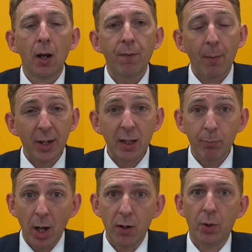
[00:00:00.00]
Families
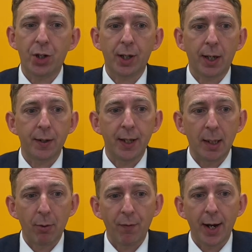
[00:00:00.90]
might wish to
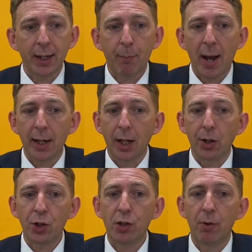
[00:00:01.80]
consider providing a packed
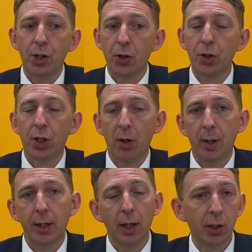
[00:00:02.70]
lunch to reduce
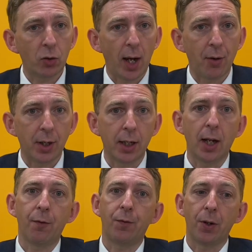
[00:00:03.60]
queuing and crowding
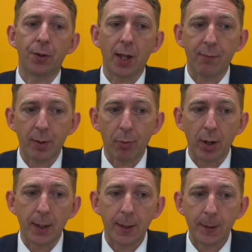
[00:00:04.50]
at food service
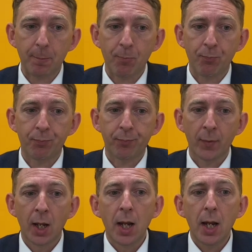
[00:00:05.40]
points.
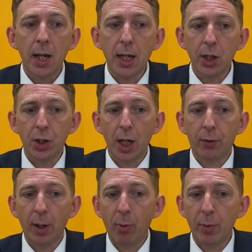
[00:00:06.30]
Each year
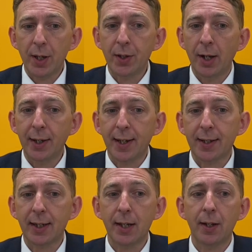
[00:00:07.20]
group will be assigned a
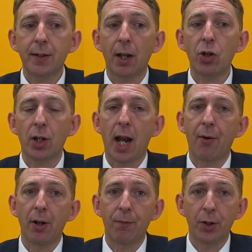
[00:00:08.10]
designated social
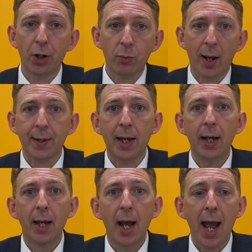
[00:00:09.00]
area for good weather
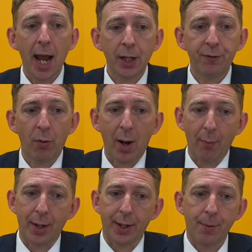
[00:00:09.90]
and for wet
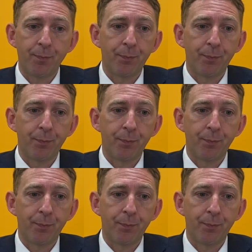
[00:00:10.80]
weather.